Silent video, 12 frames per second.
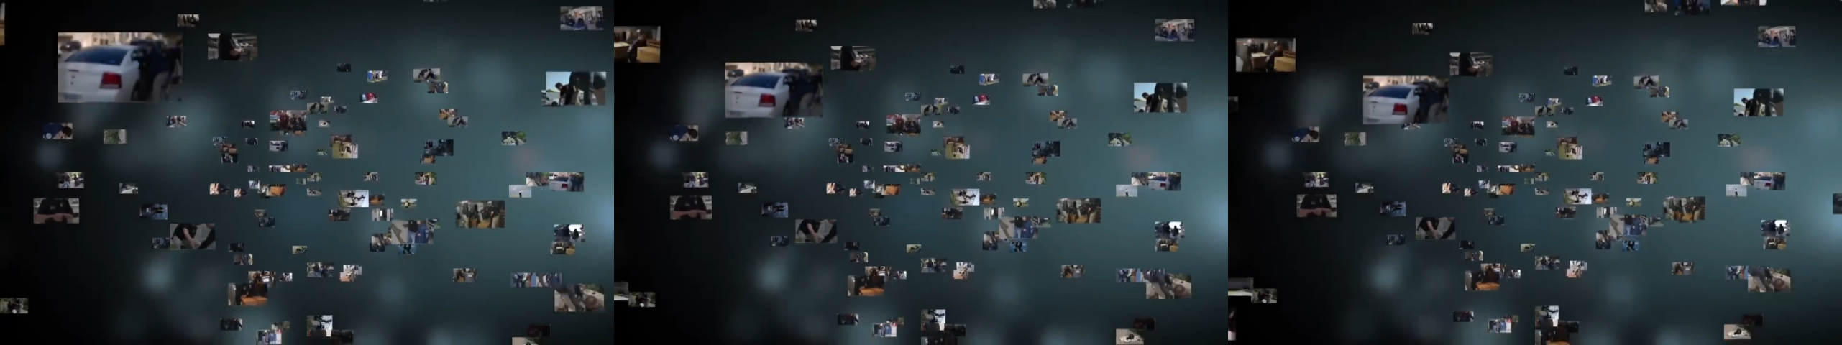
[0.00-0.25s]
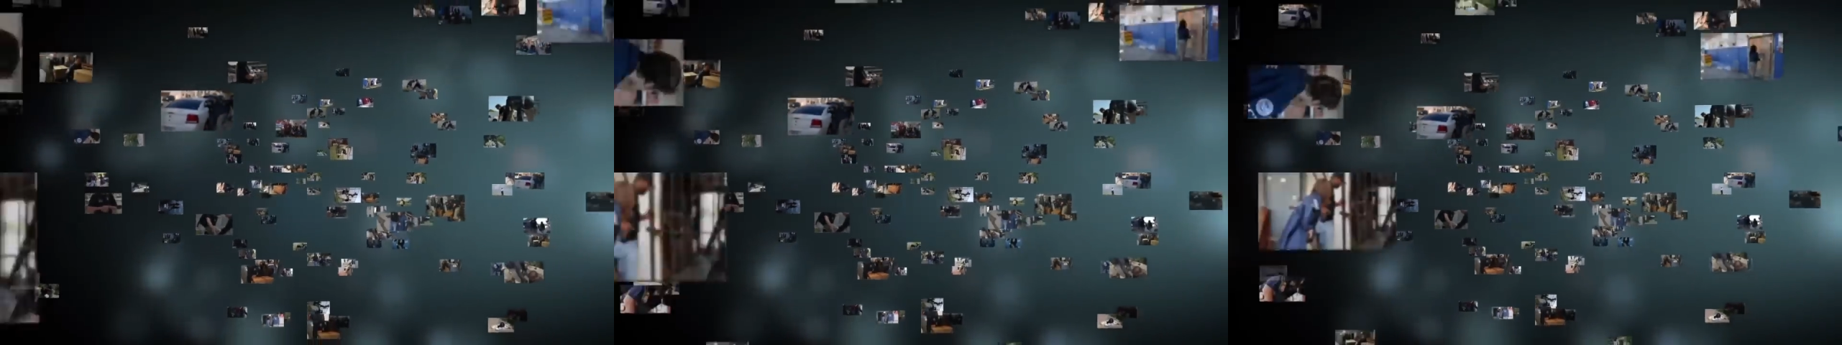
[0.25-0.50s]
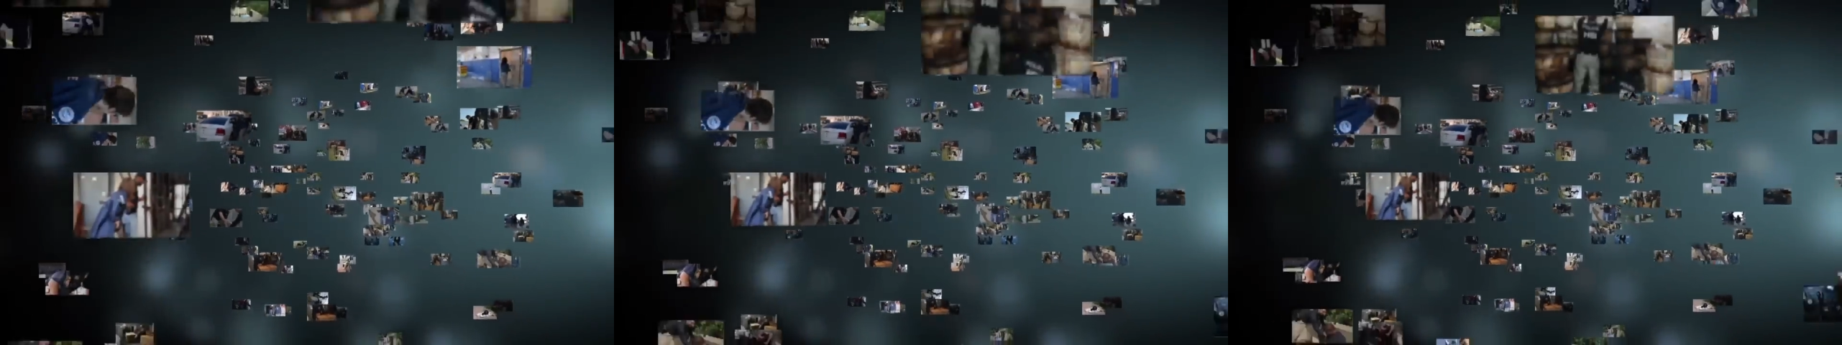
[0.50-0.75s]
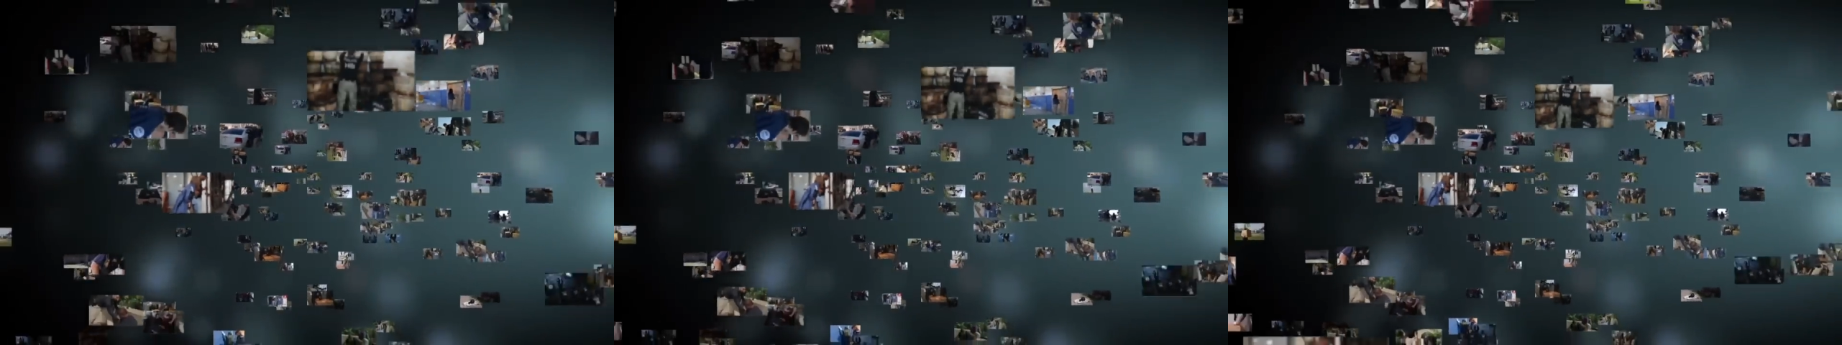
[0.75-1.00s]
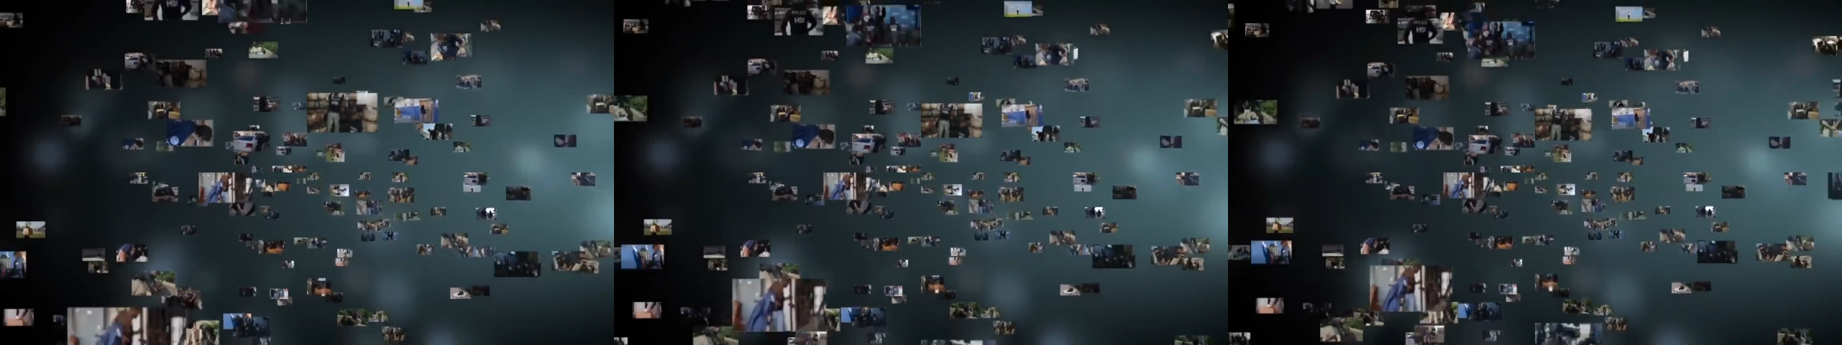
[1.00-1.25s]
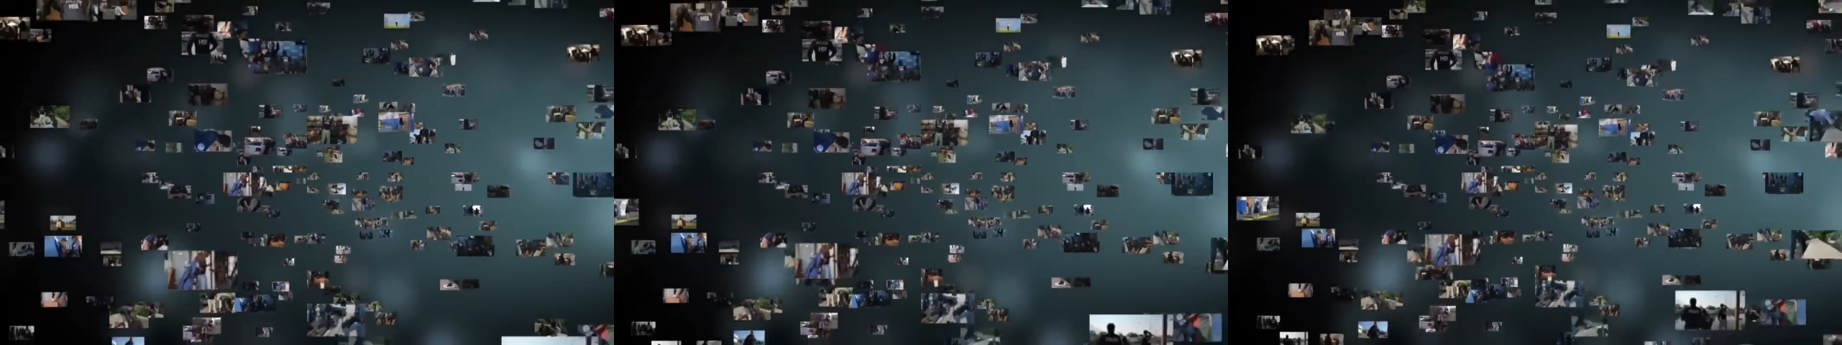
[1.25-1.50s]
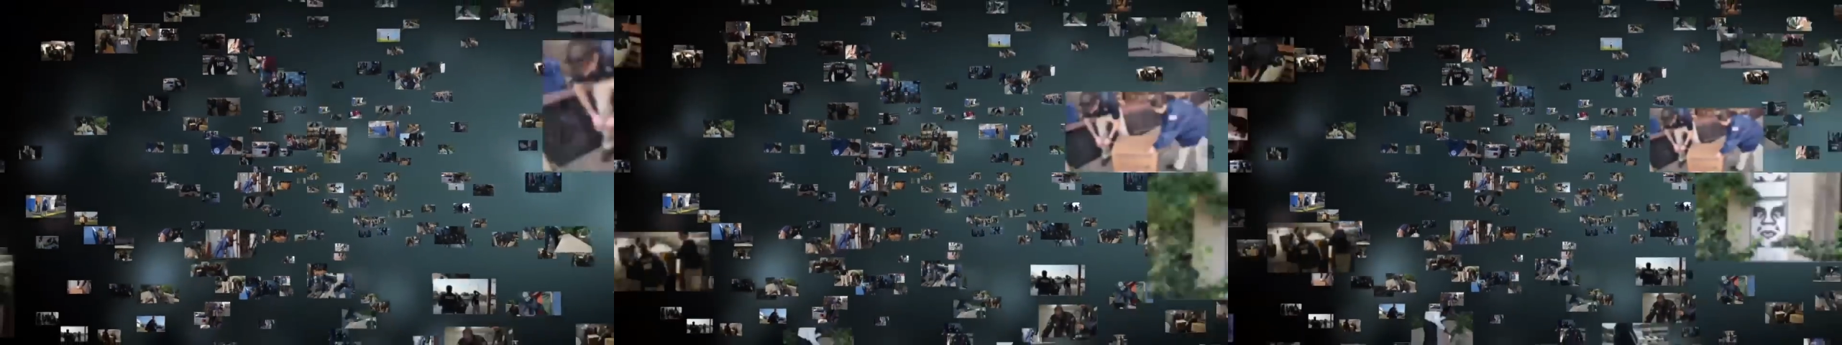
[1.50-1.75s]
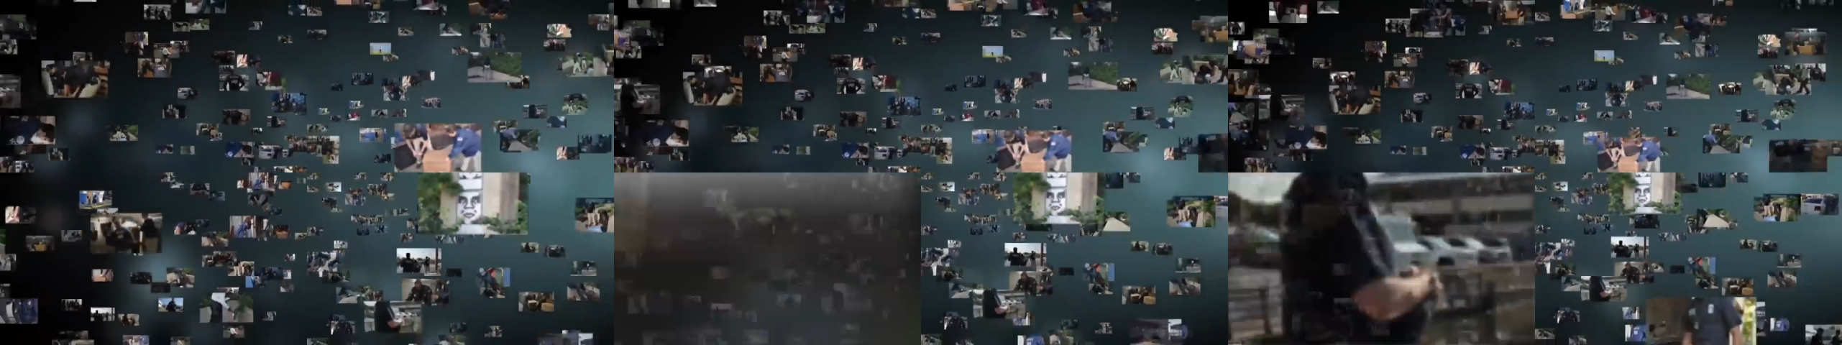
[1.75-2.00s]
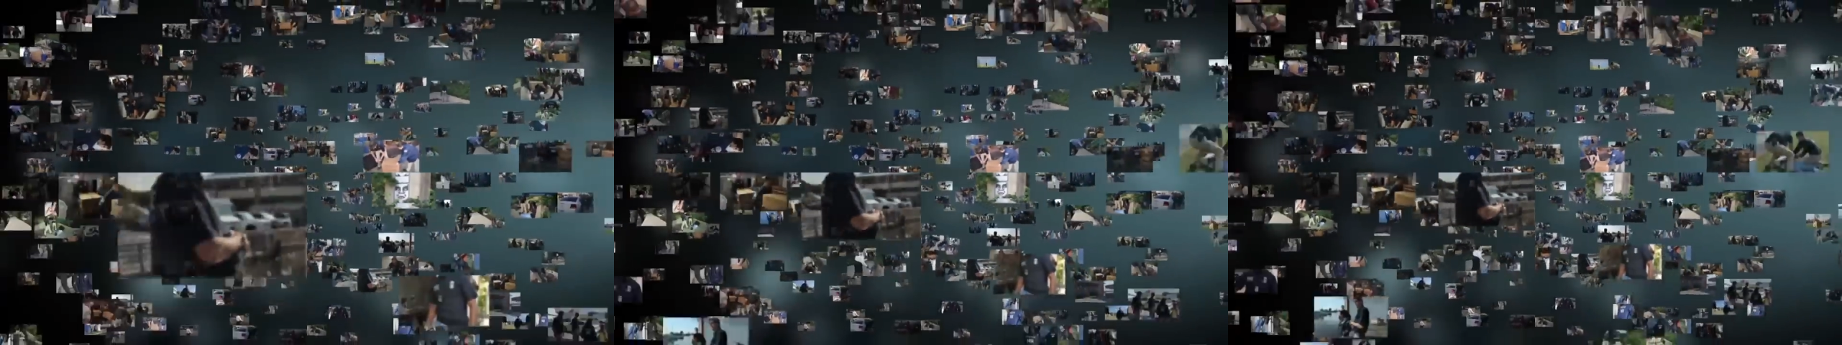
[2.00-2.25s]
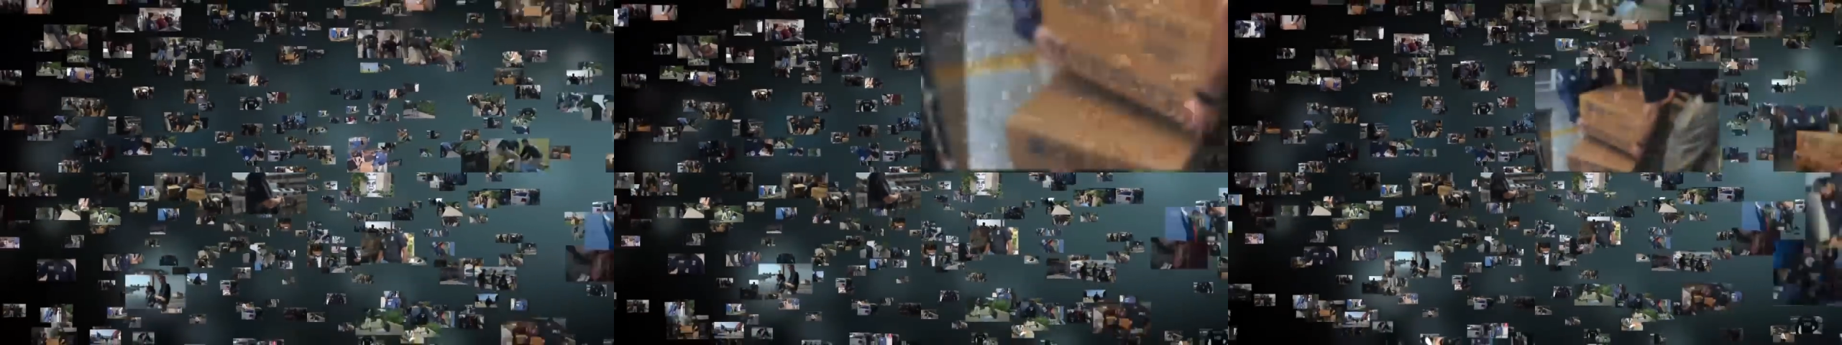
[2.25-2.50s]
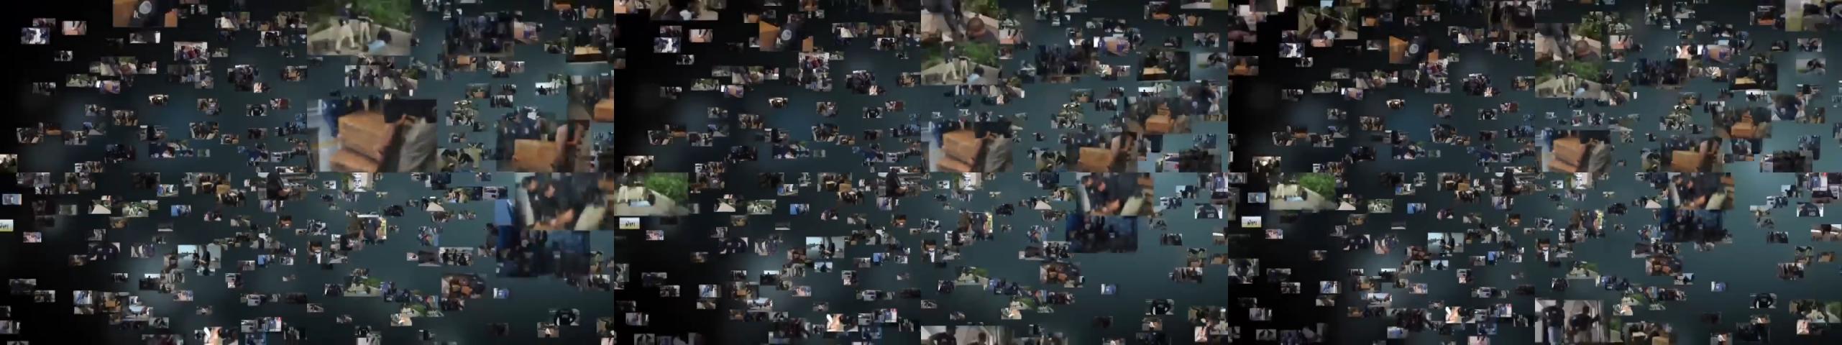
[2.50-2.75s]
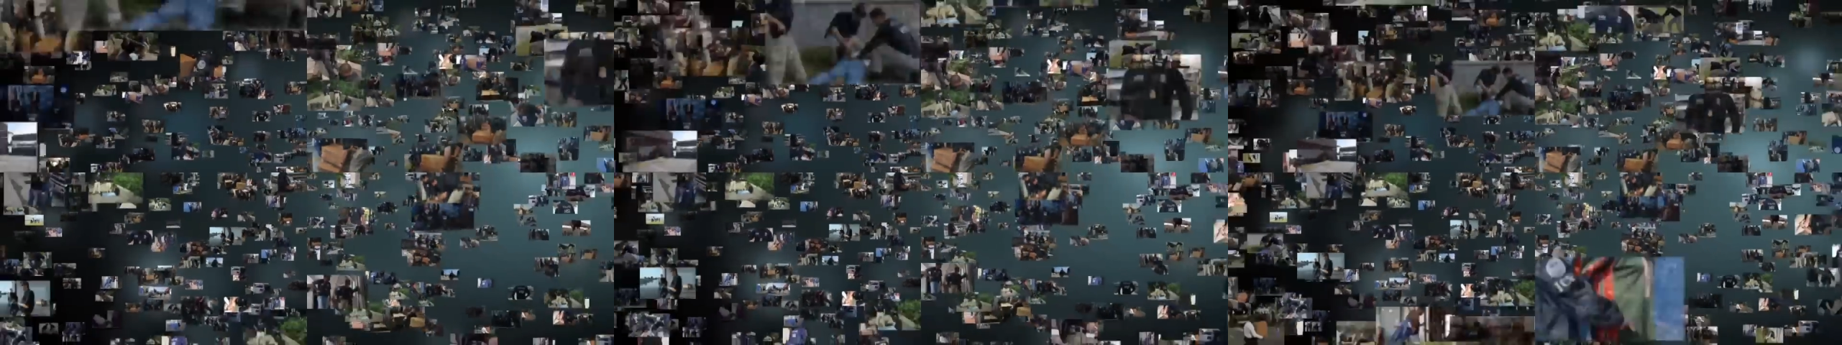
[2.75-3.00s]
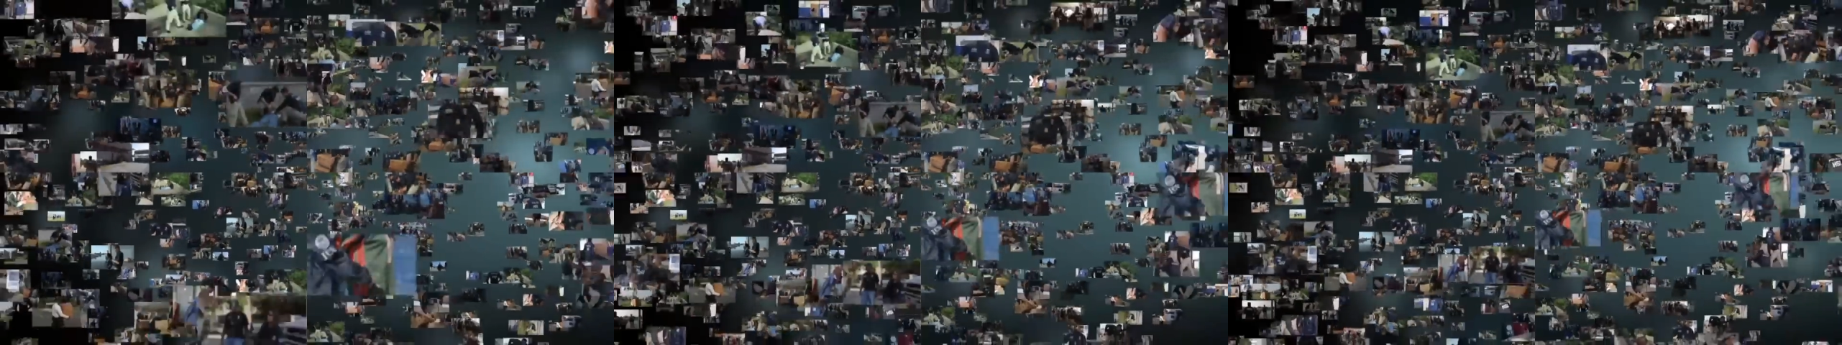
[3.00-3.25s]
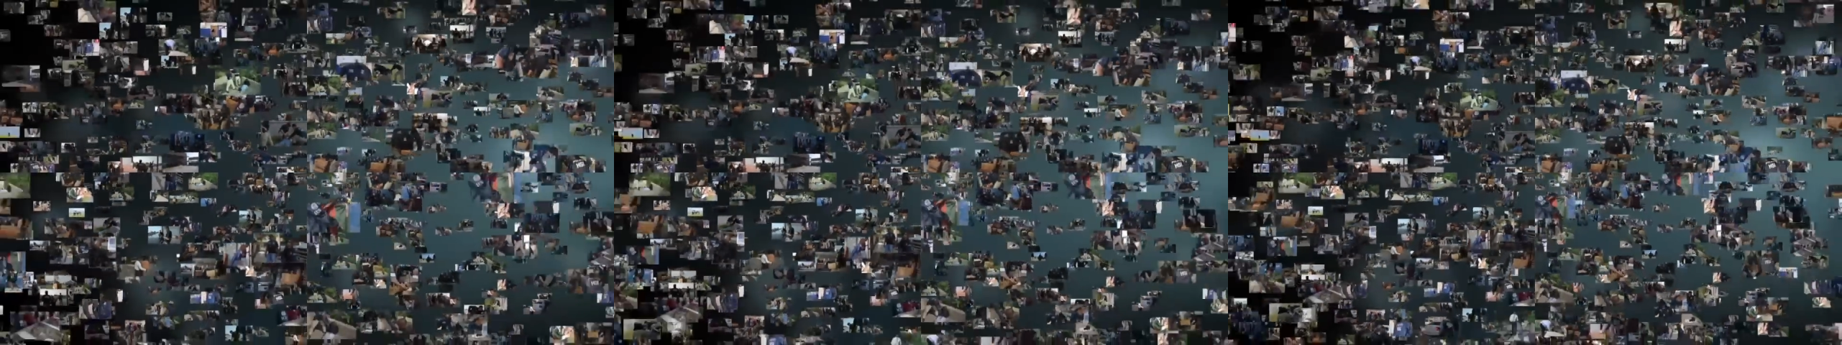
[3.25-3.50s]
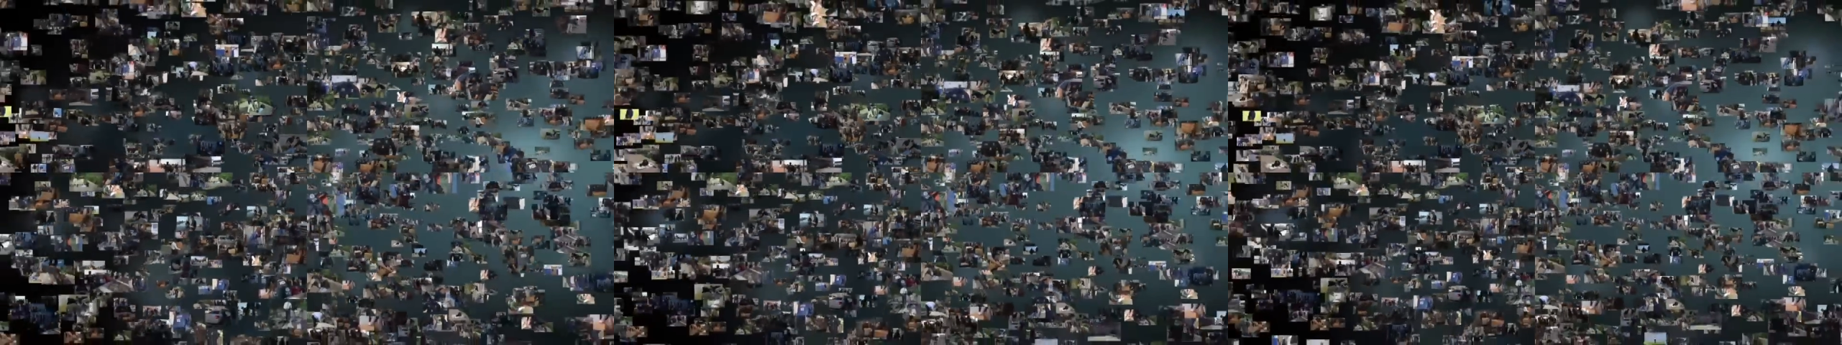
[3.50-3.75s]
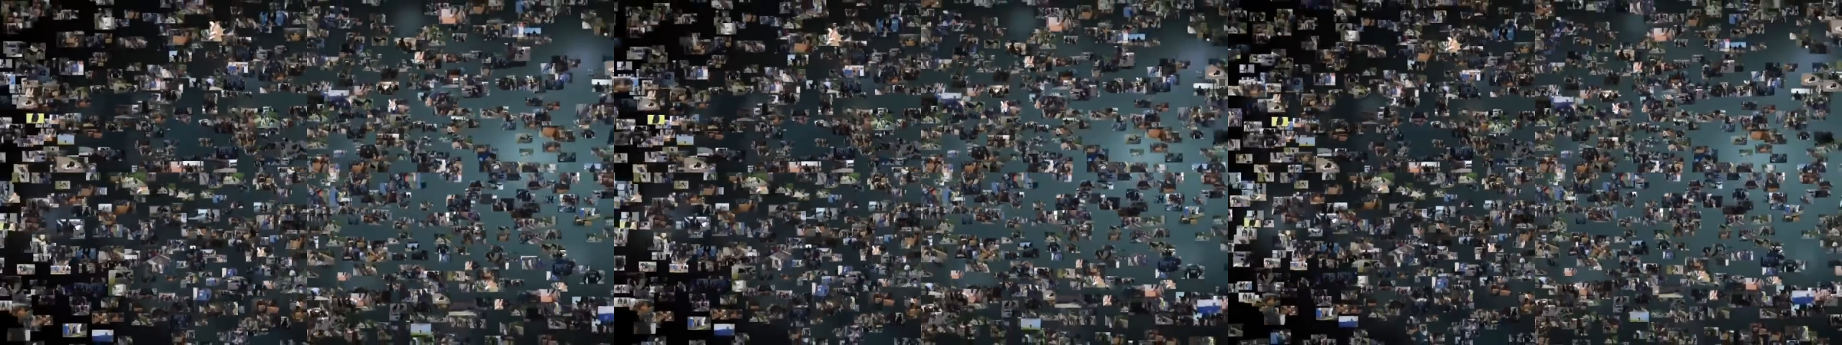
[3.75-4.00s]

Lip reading: [unreadable: no face in view]